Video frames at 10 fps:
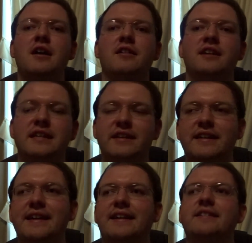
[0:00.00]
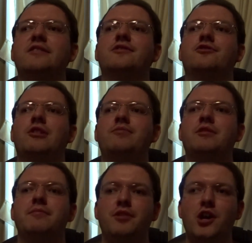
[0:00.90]
click the link in the
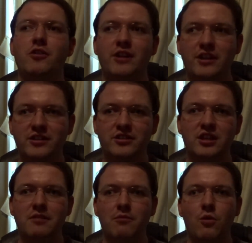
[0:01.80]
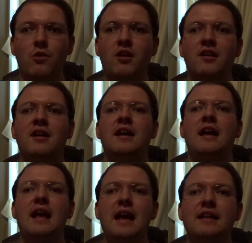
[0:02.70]
description below where you can see more.
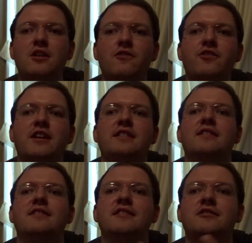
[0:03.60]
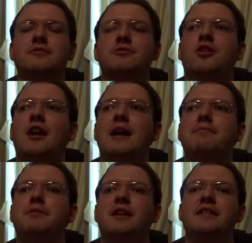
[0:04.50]
And don't forget to click the
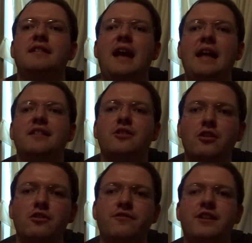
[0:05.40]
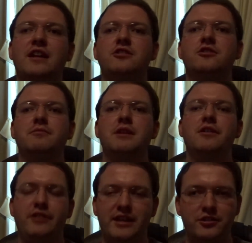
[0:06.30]
subscribe button and the notification
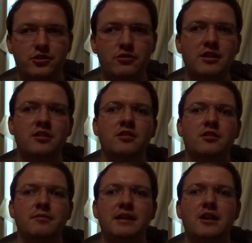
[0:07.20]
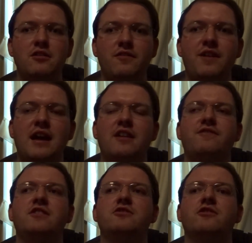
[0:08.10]
bell next to it to be notified
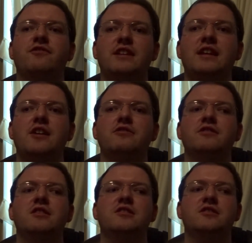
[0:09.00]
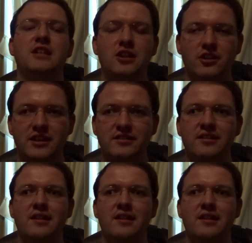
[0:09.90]
of future videos in this series.